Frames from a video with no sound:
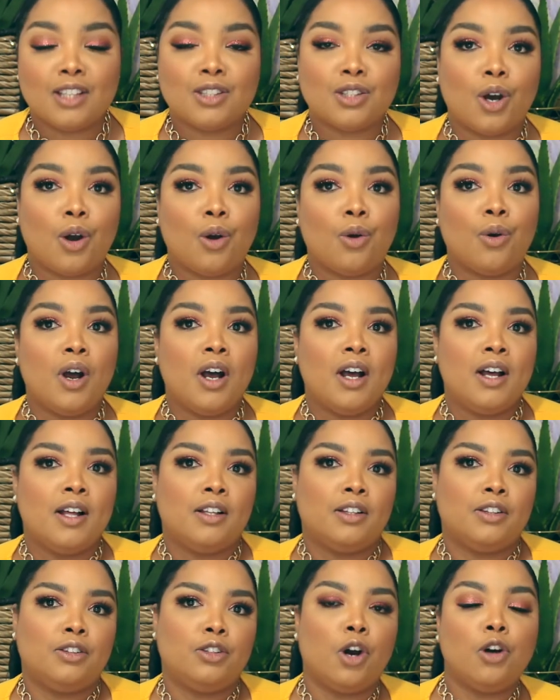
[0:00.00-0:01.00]
So
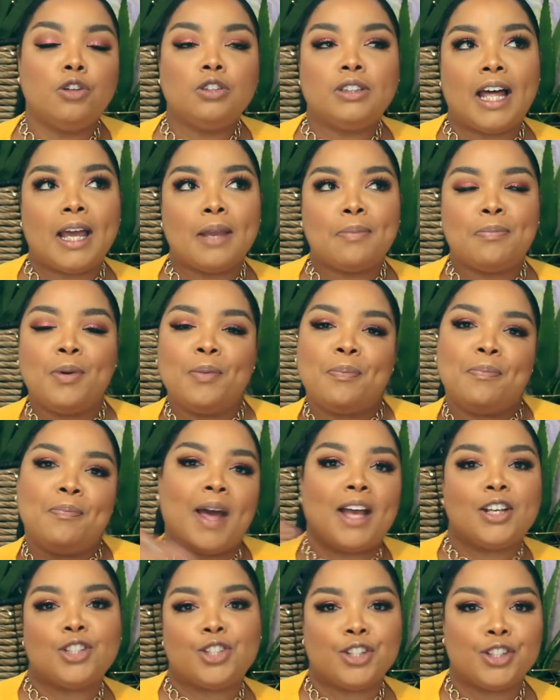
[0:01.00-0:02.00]
don't like put
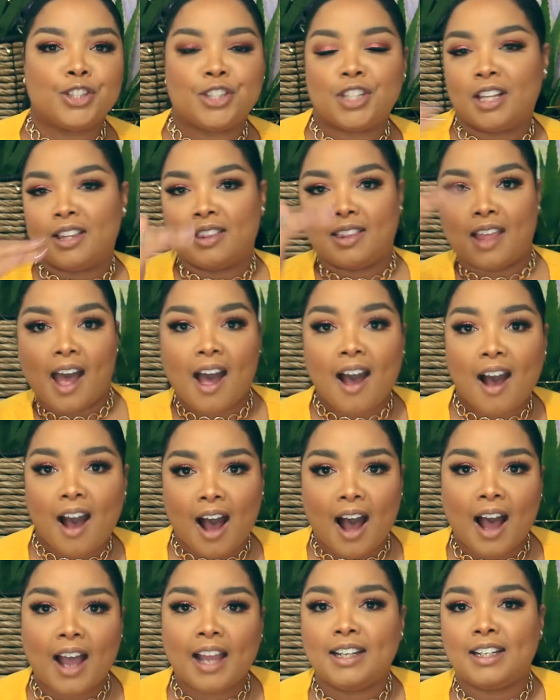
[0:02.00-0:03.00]
measures that
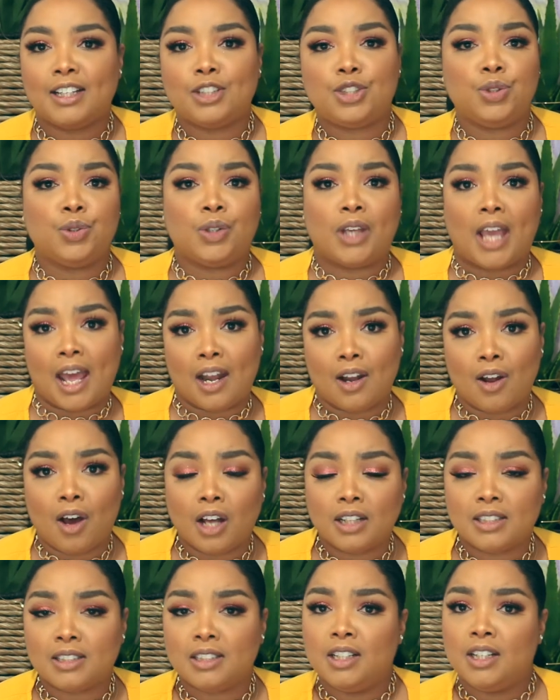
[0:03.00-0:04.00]
high that you
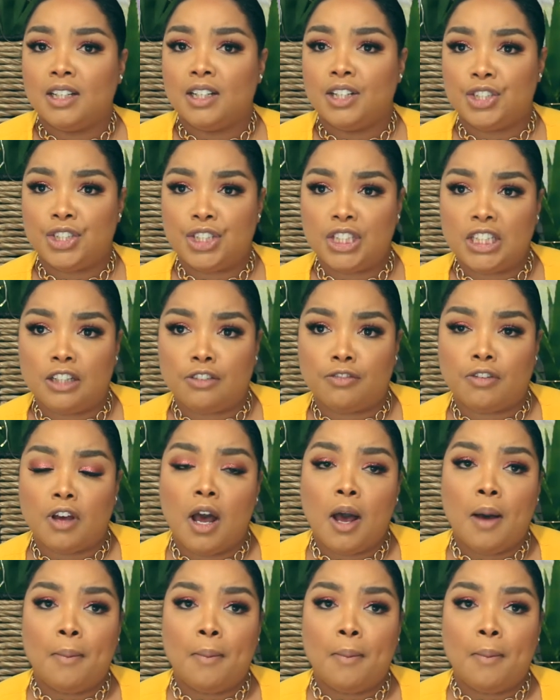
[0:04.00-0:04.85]
cannot achieve.